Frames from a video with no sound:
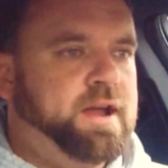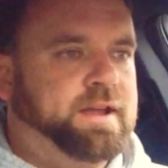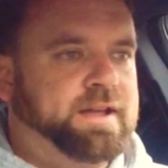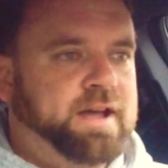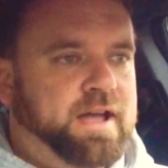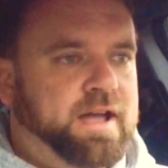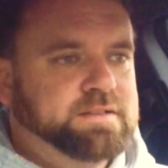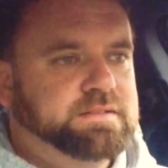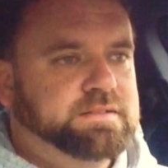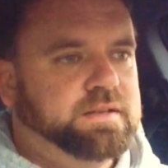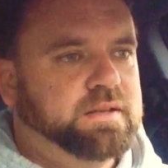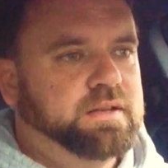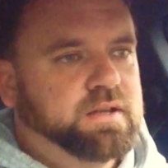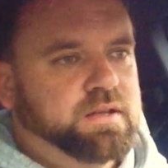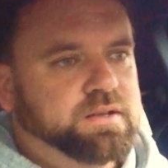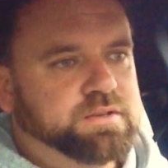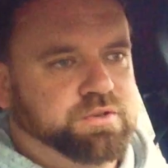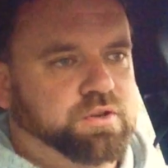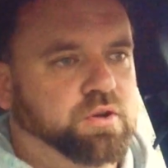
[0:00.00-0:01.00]
All right, guys.
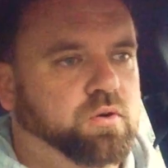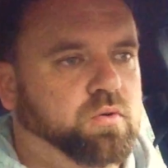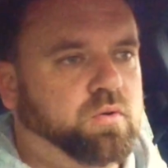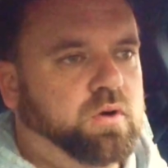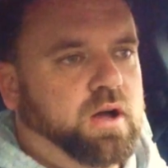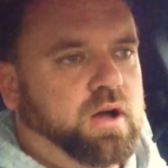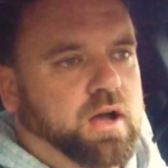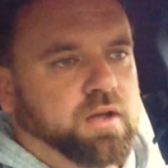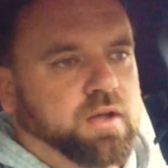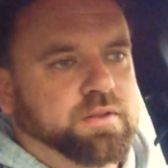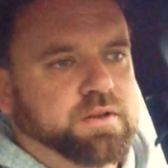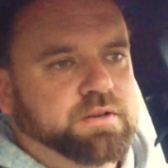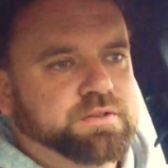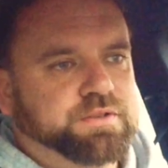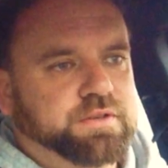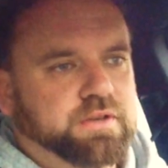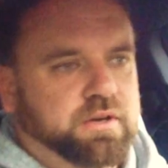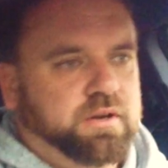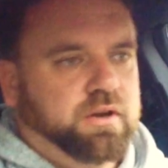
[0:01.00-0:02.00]
So uh,
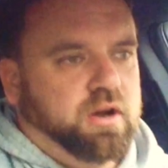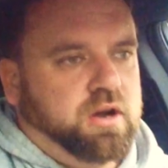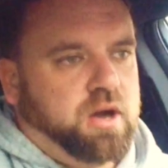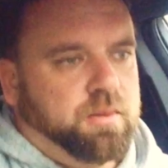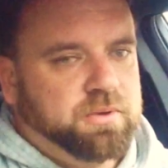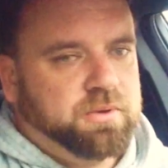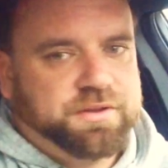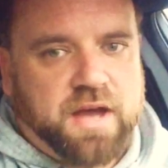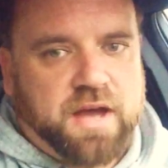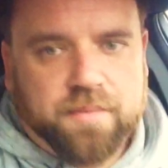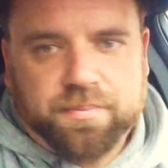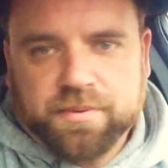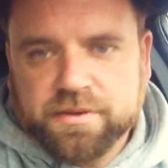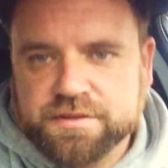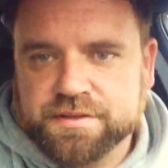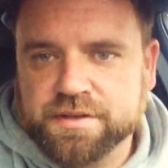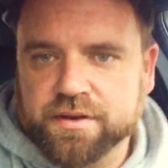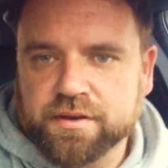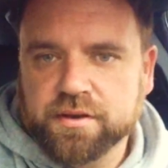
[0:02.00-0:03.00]
there's a, a, couple of
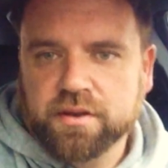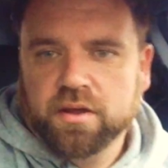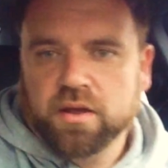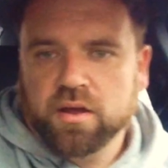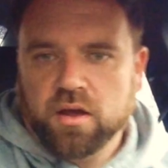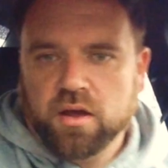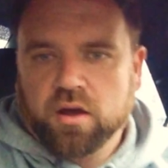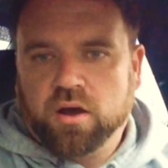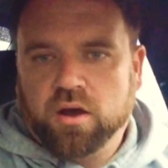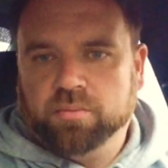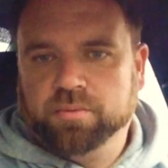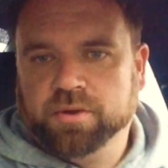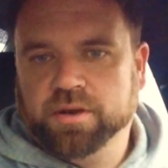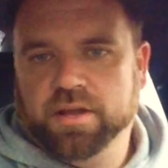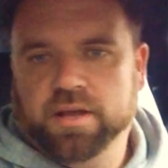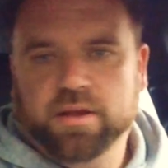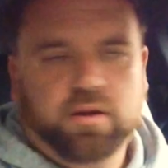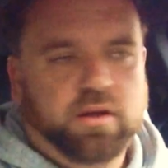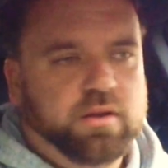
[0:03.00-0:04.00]
topics that I'm going
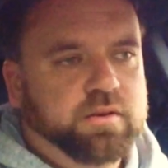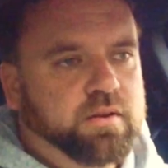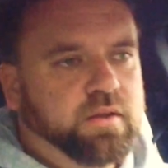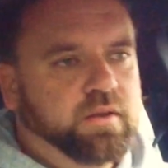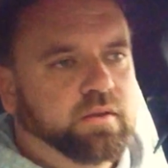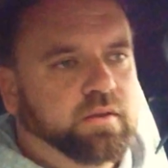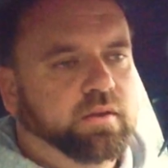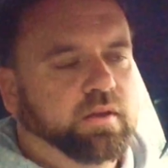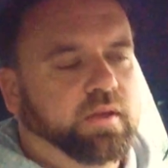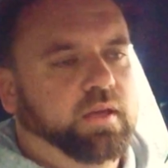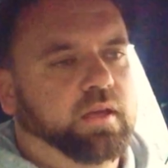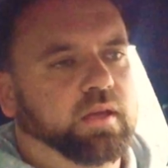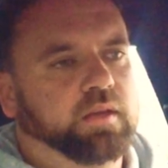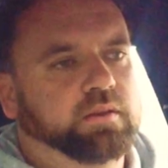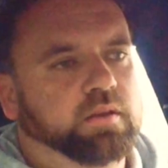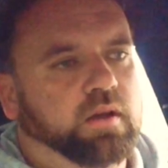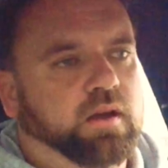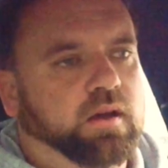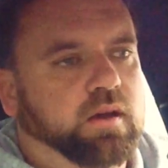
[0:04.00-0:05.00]
to hit on,
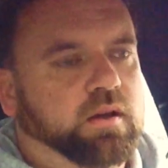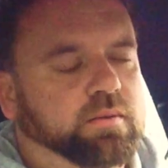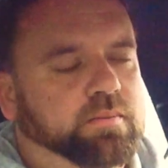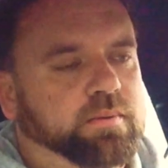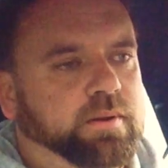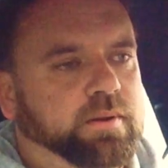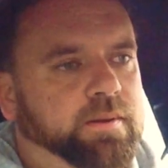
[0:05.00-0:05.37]
and uh,